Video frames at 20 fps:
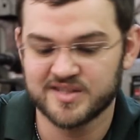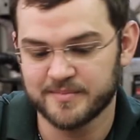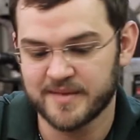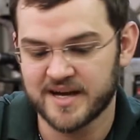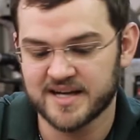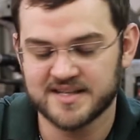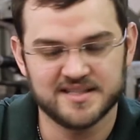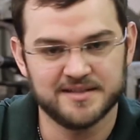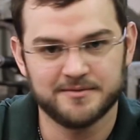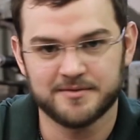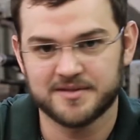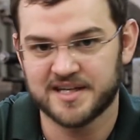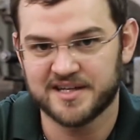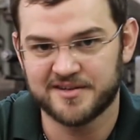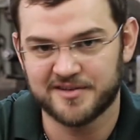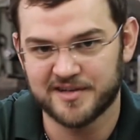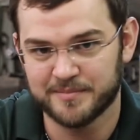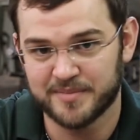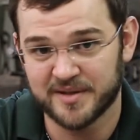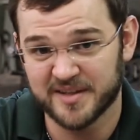the magazine
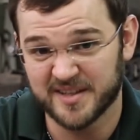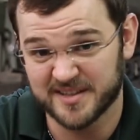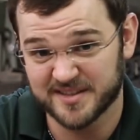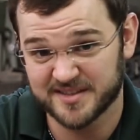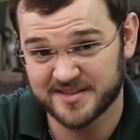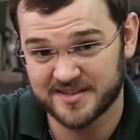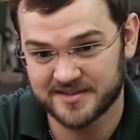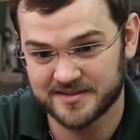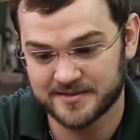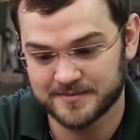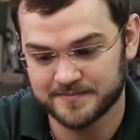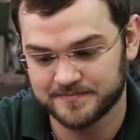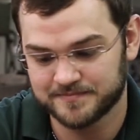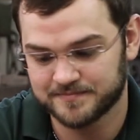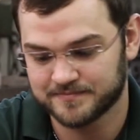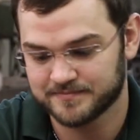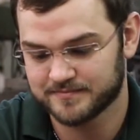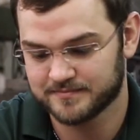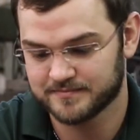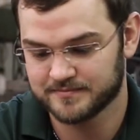retainer in place.
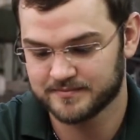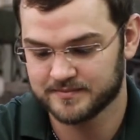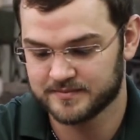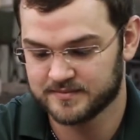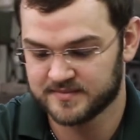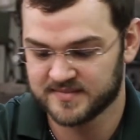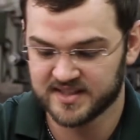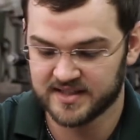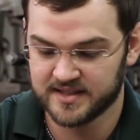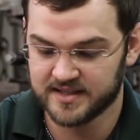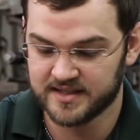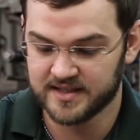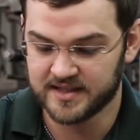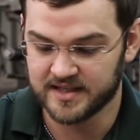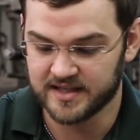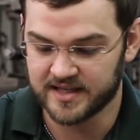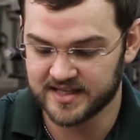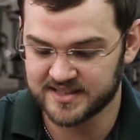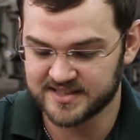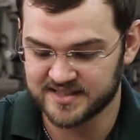
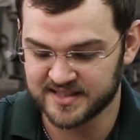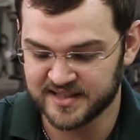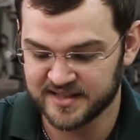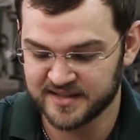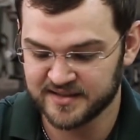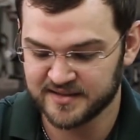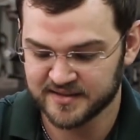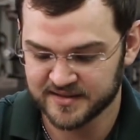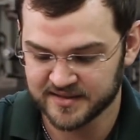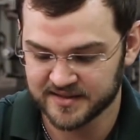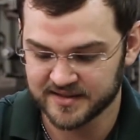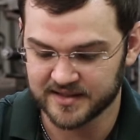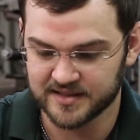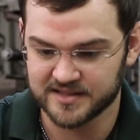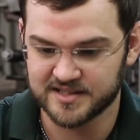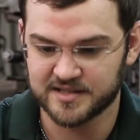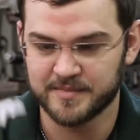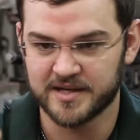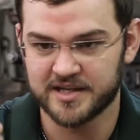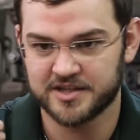Next thing
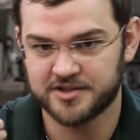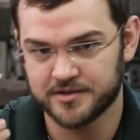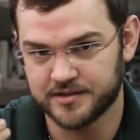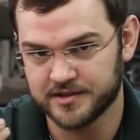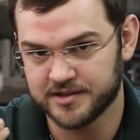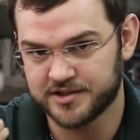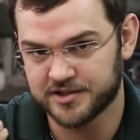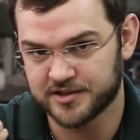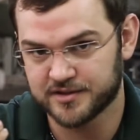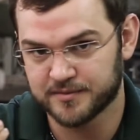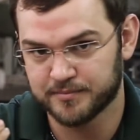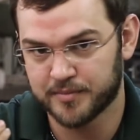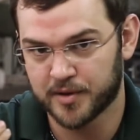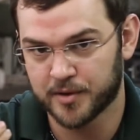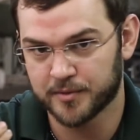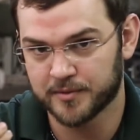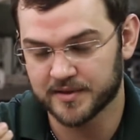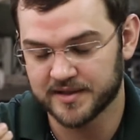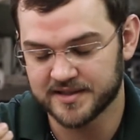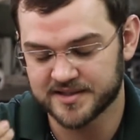is to make sure that your
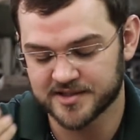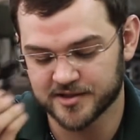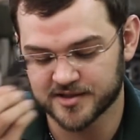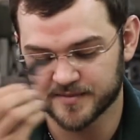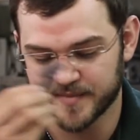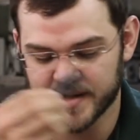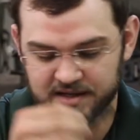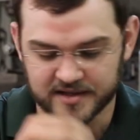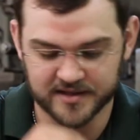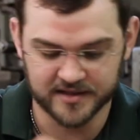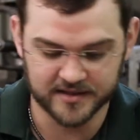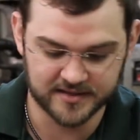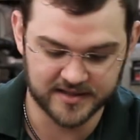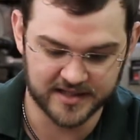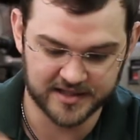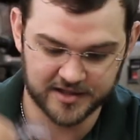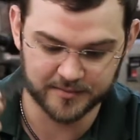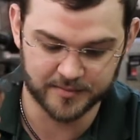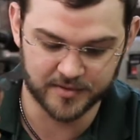bolt release goes back in. Take your